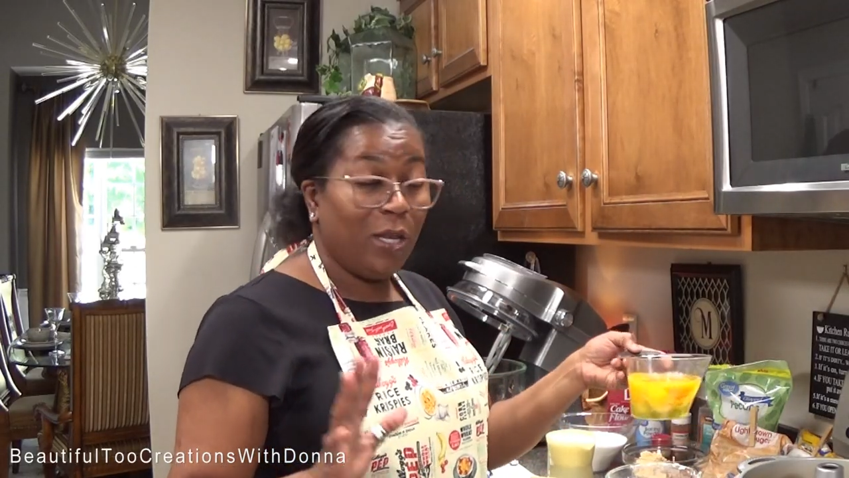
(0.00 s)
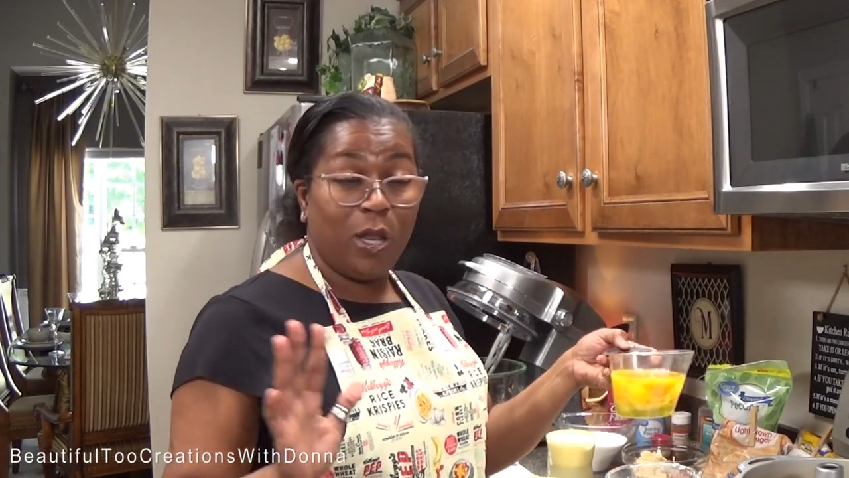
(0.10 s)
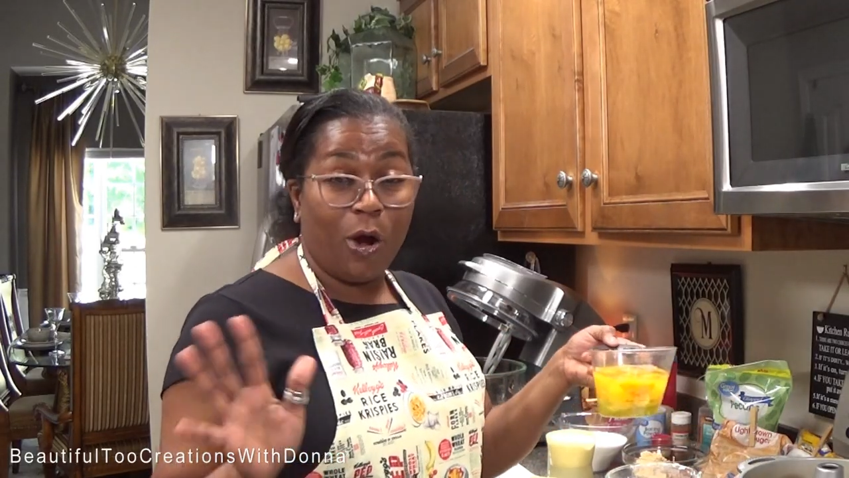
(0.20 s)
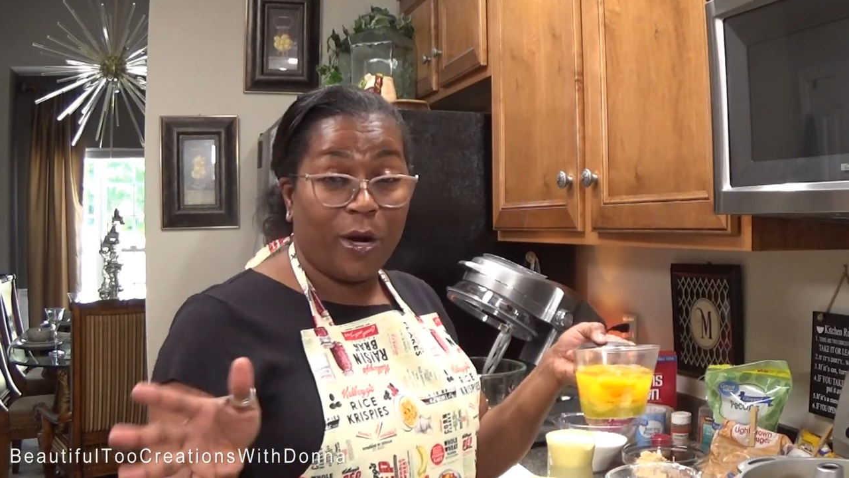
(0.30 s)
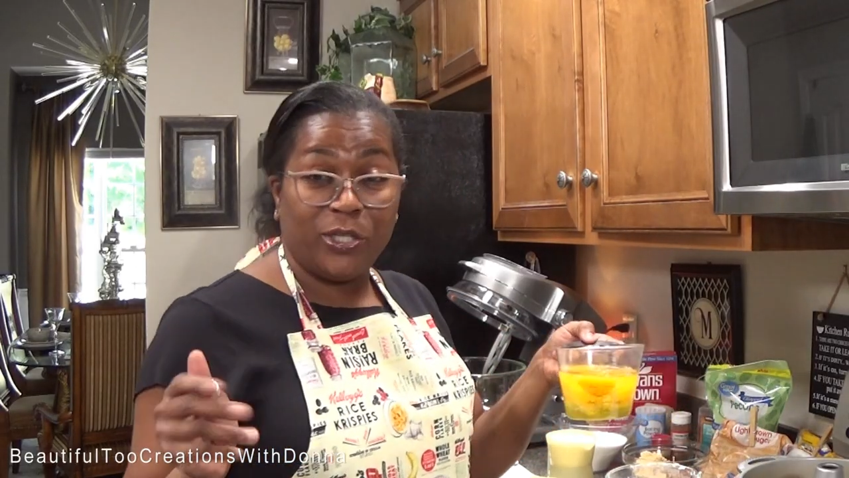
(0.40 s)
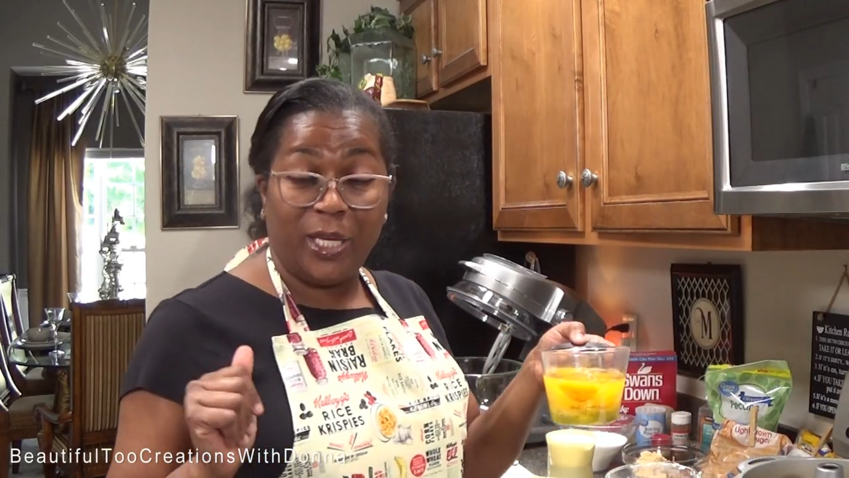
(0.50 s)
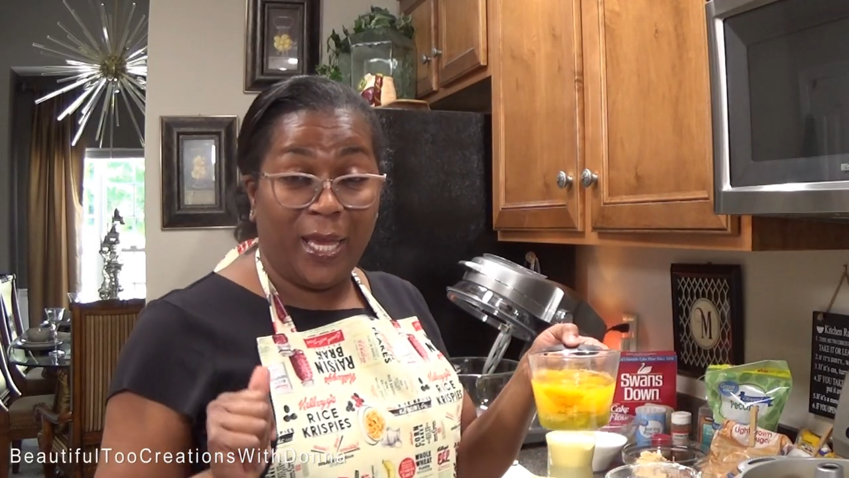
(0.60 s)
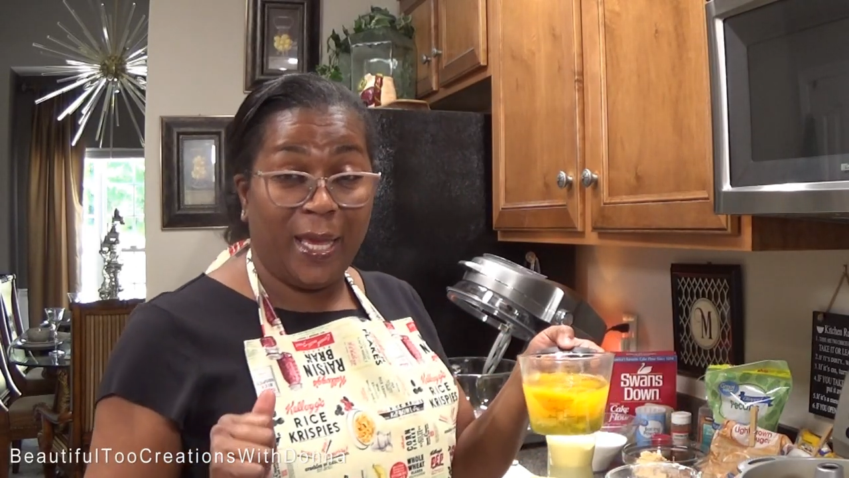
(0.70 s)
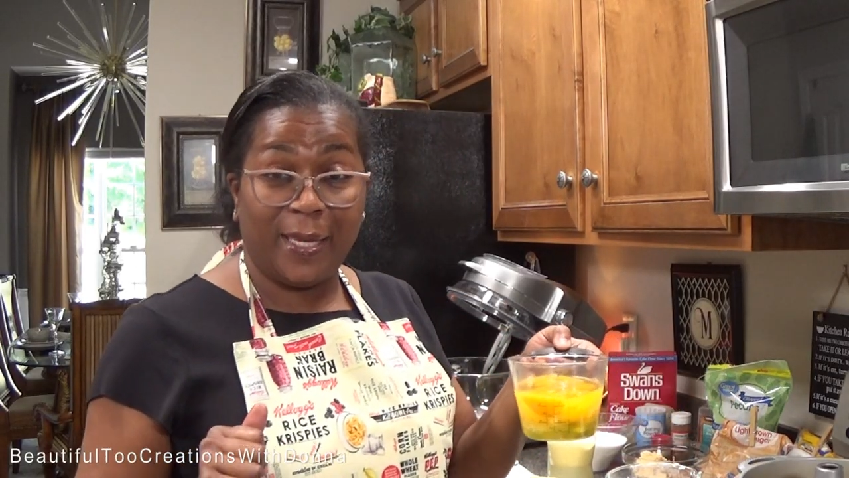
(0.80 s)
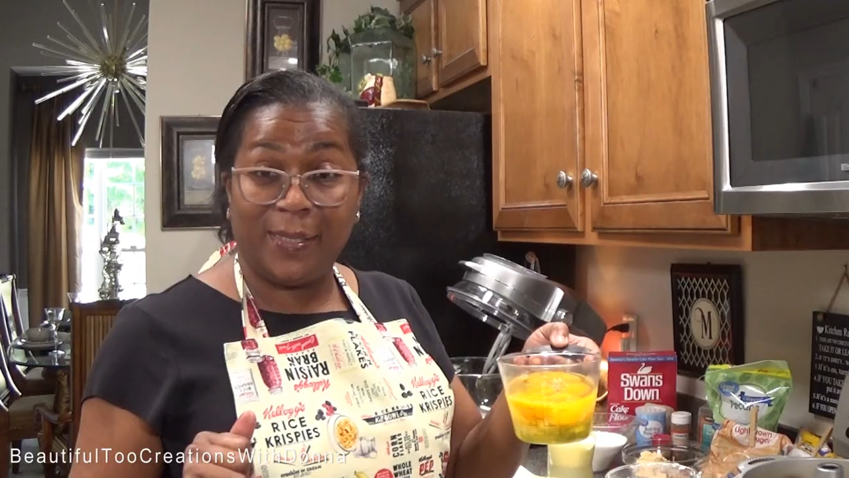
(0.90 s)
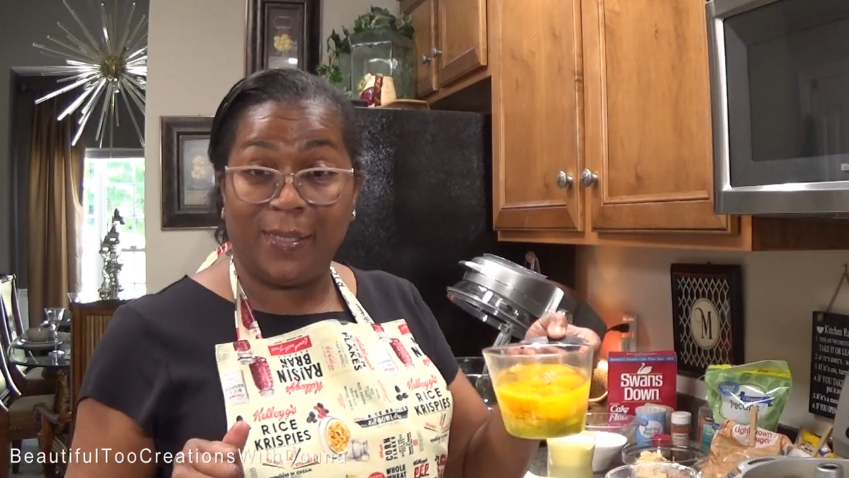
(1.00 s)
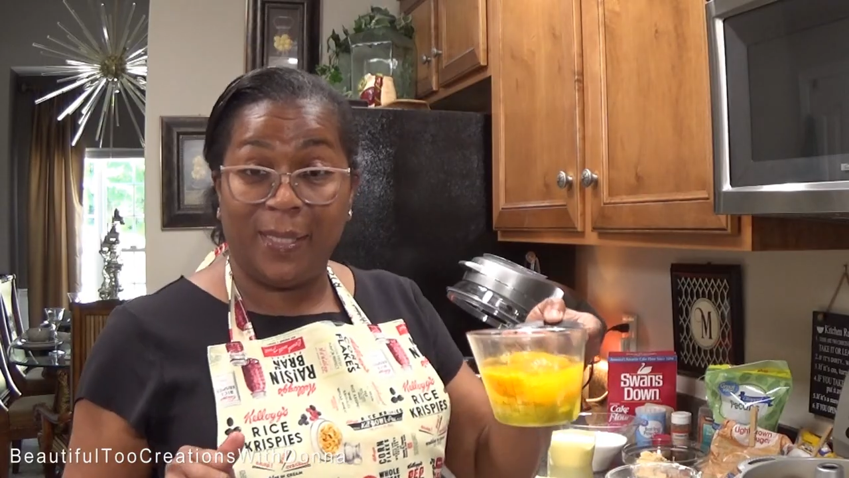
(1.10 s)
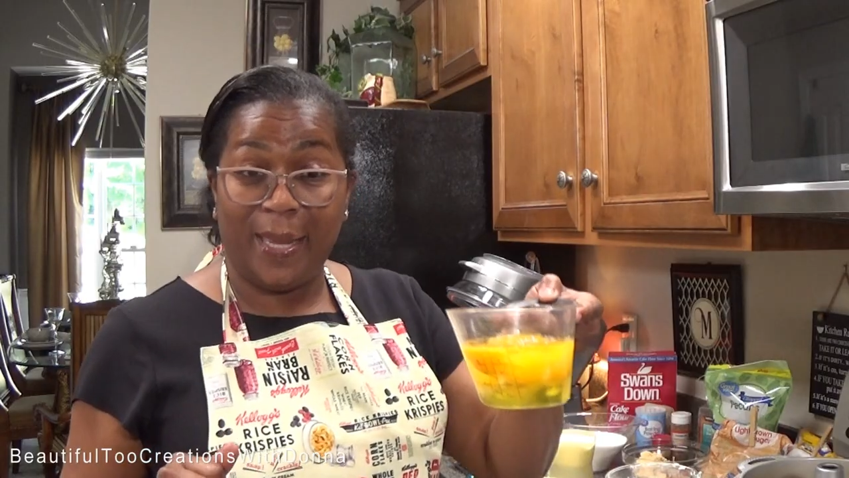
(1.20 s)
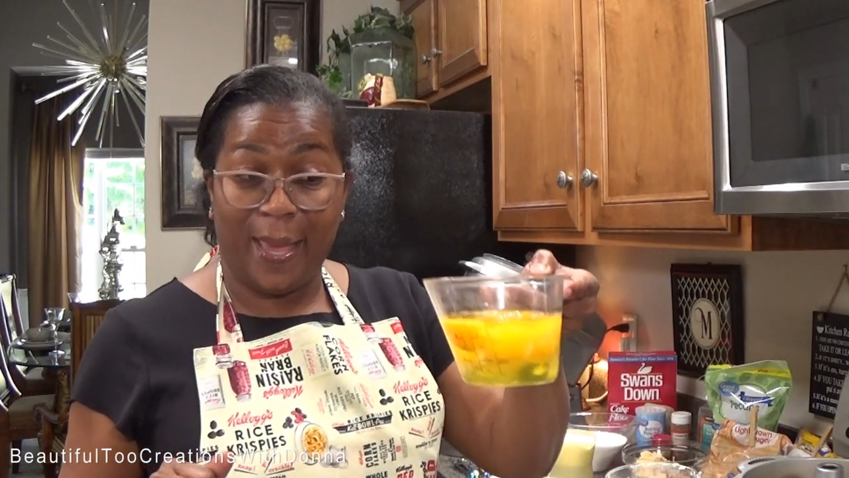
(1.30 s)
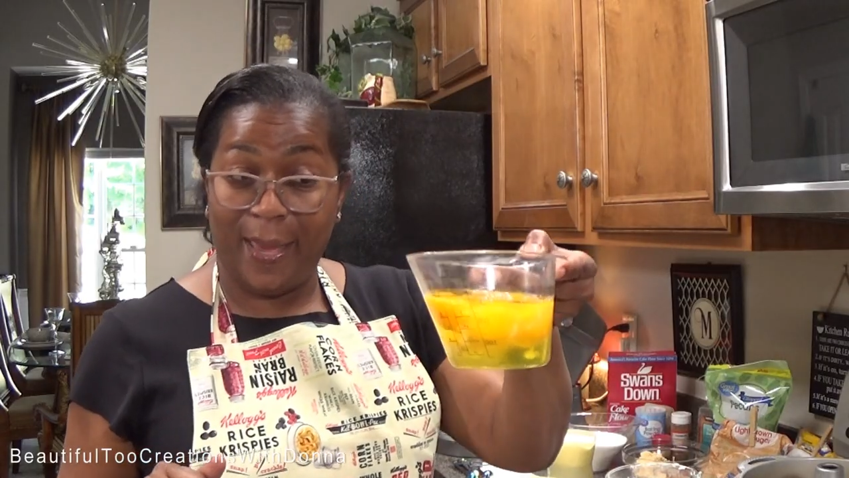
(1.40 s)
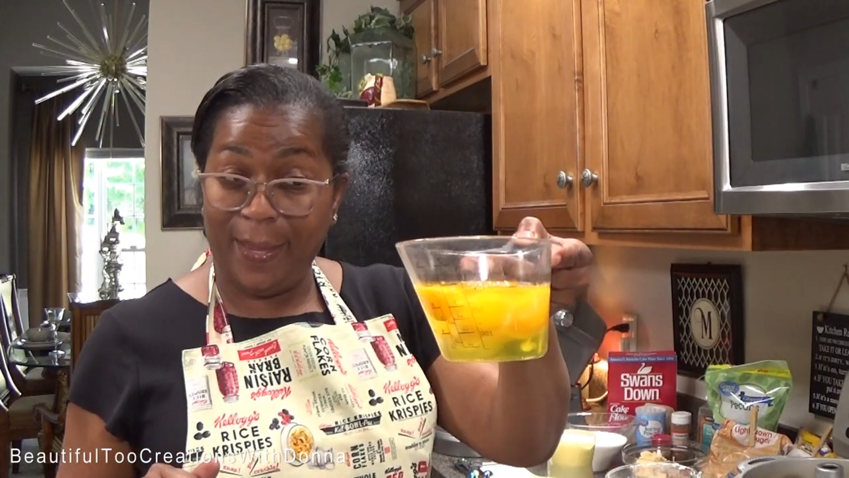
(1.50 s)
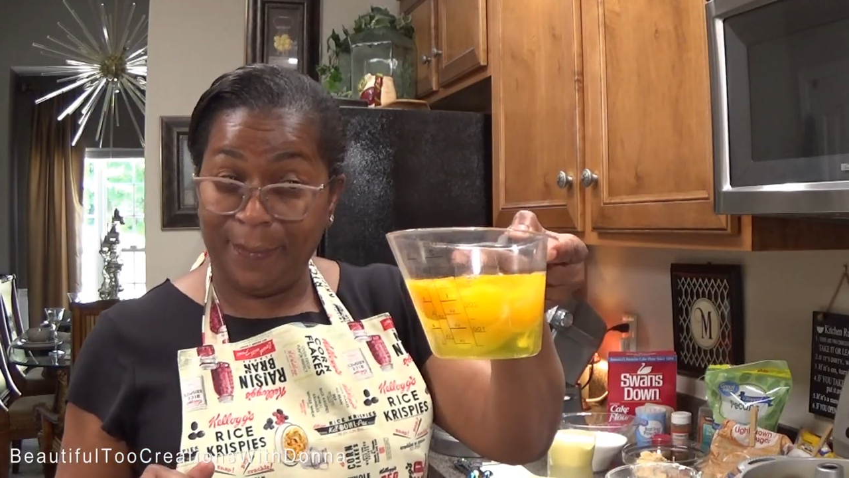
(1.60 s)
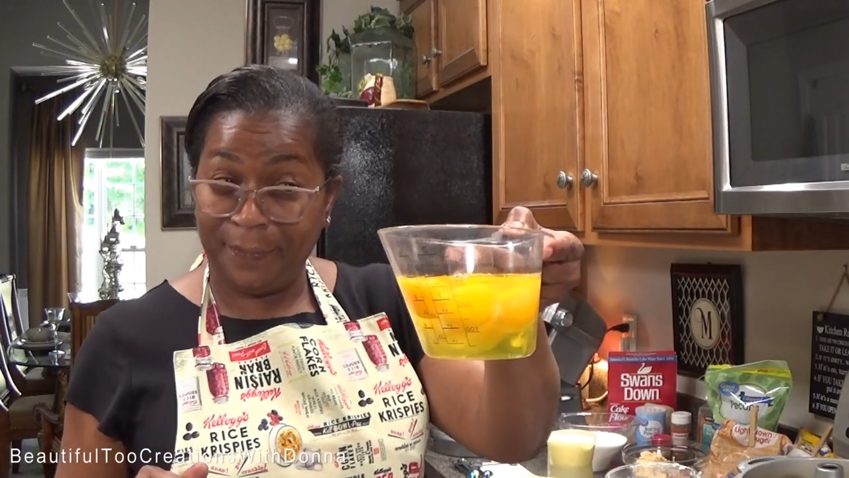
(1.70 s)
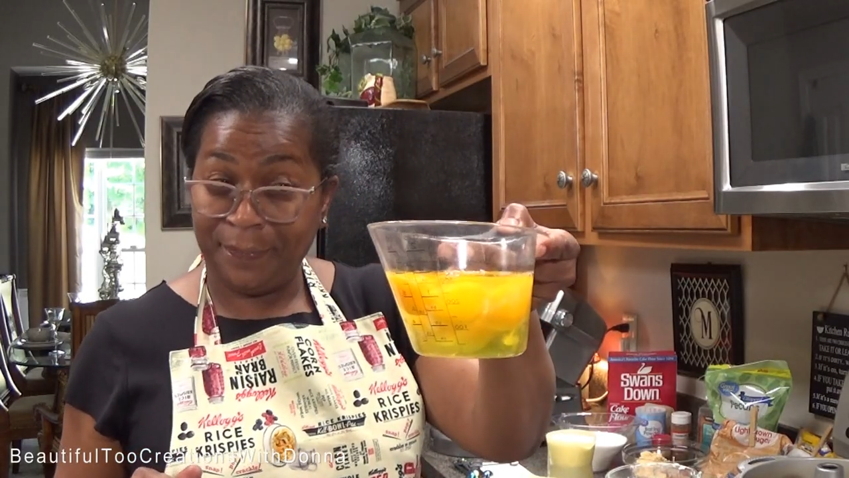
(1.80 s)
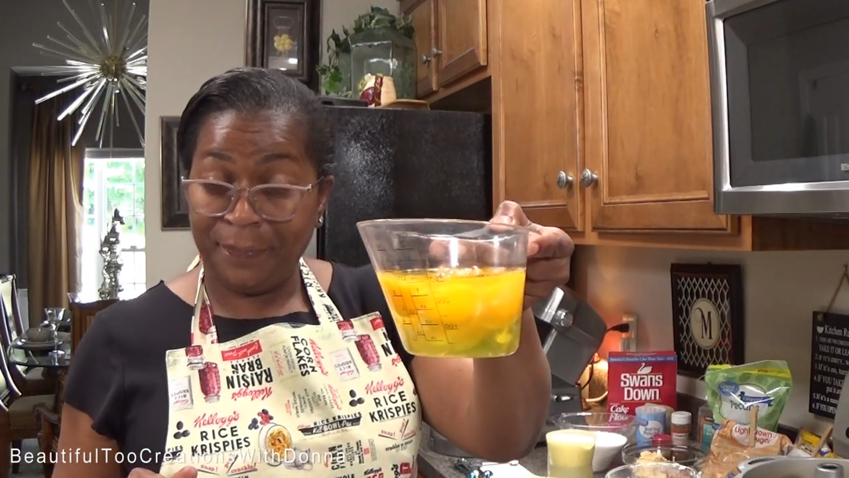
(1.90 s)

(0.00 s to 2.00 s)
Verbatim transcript: large eggs today.